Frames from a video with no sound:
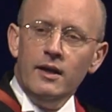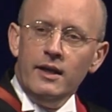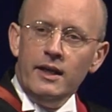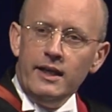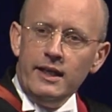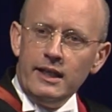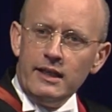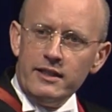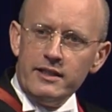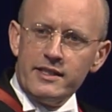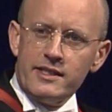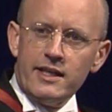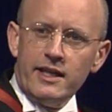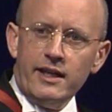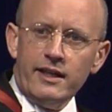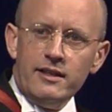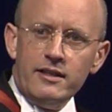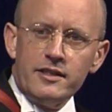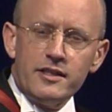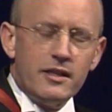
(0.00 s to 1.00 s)

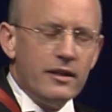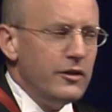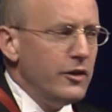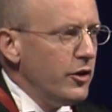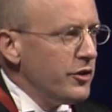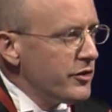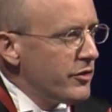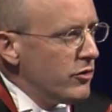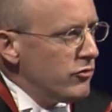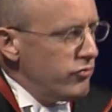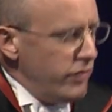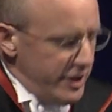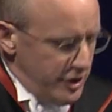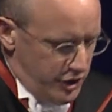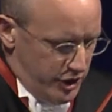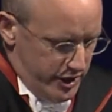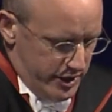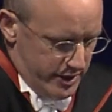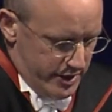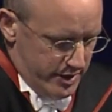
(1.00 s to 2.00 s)
Hillsdale's not the
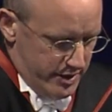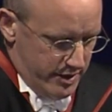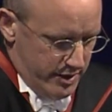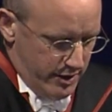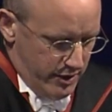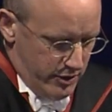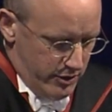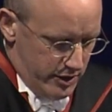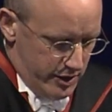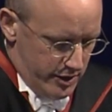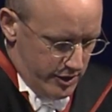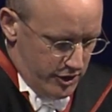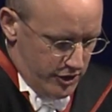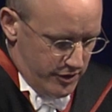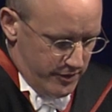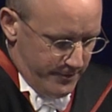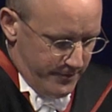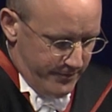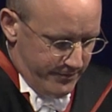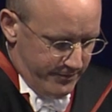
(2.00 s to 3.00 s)
richest college,
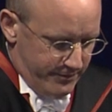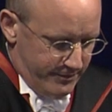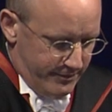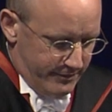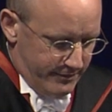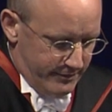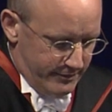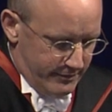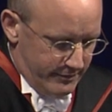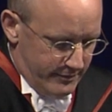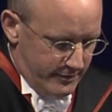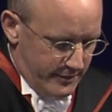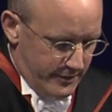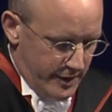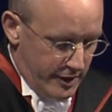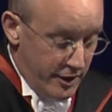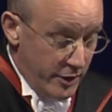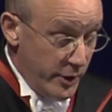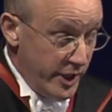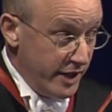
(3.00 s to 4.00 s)

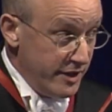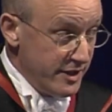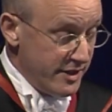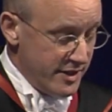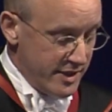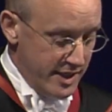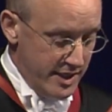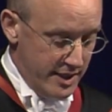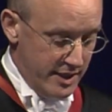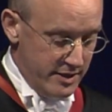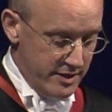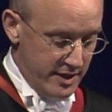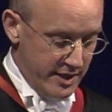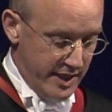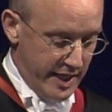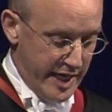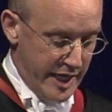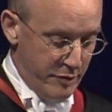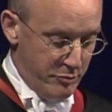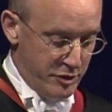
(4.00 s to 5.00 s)
though I understand the
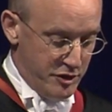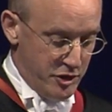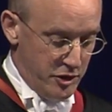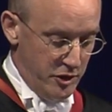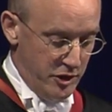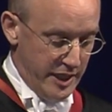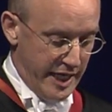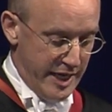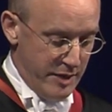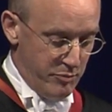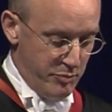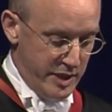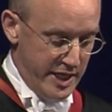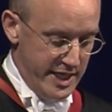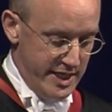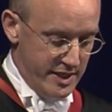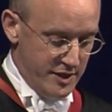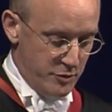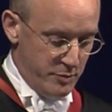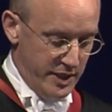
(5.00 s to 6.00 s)
capital
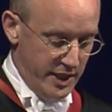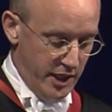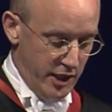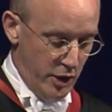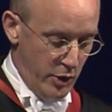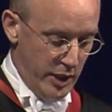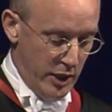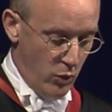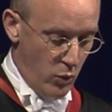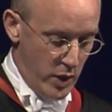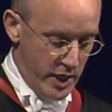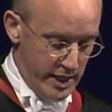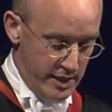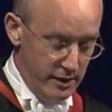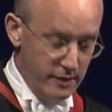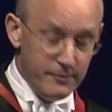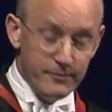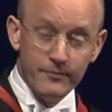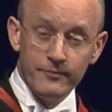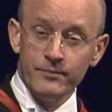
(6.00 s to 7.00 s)
campaign has been going
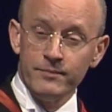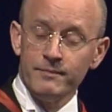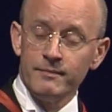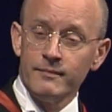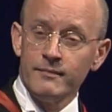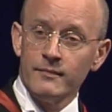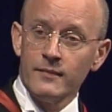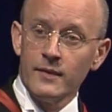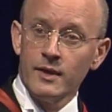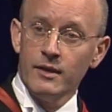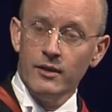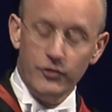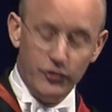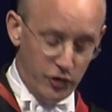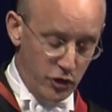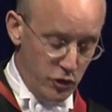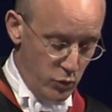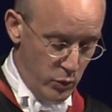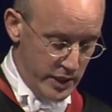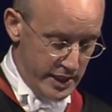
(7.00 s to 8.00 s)
well,
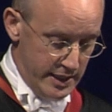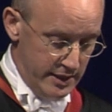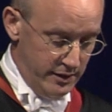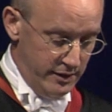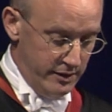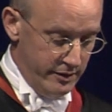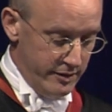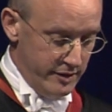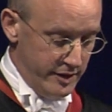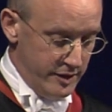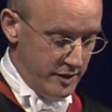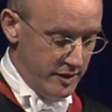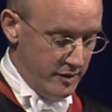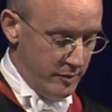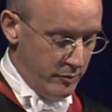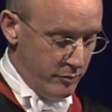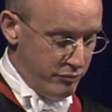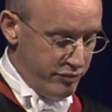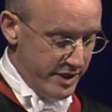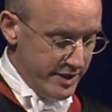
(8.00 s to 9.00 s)
so well that
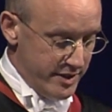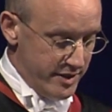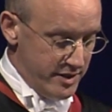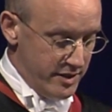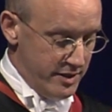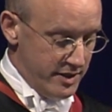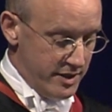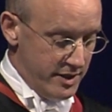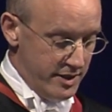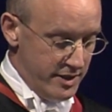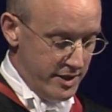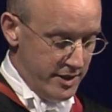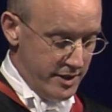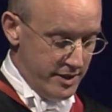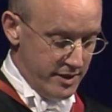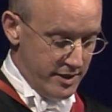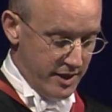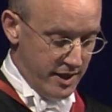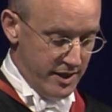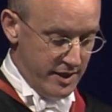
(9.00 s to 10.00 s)
President
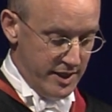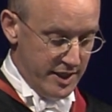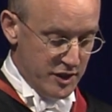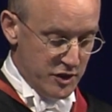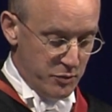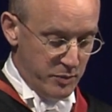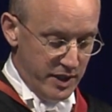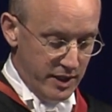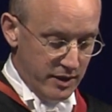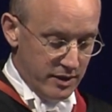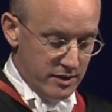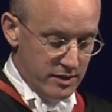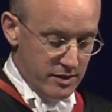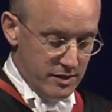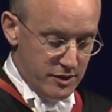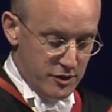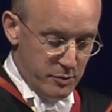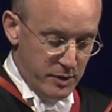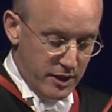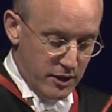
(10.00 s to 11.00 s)
Arnn can
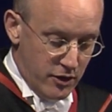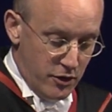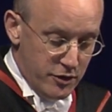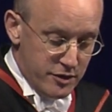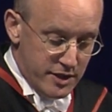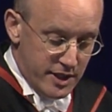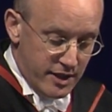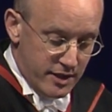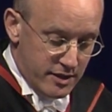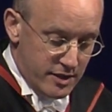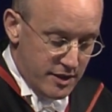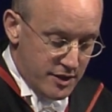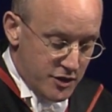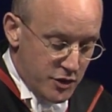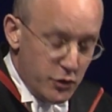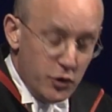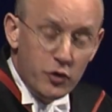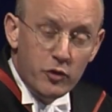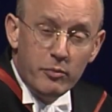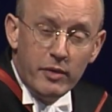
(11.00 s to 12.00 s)
expect to be contacted
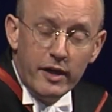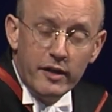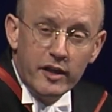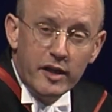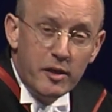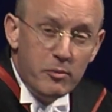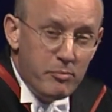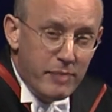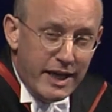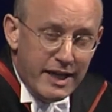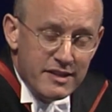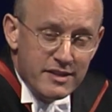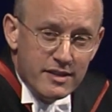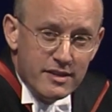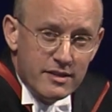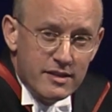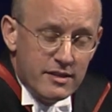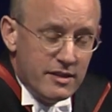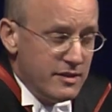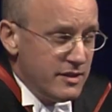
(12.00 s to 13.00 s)
soon by the
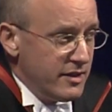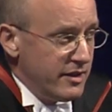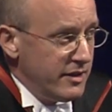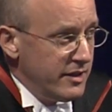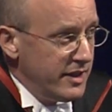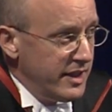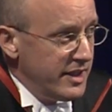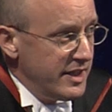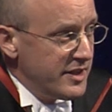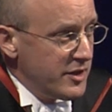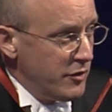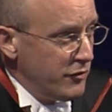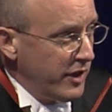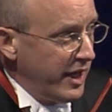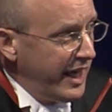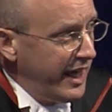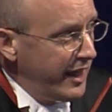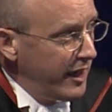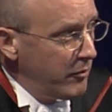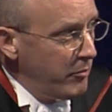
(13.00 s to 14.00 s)
patent attorneys of
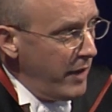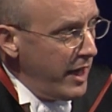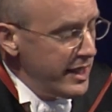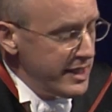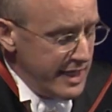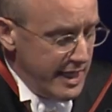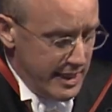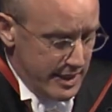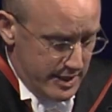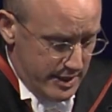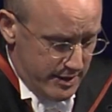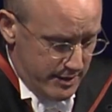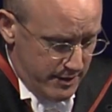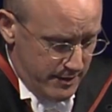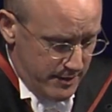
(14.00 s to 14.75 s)
King Midas.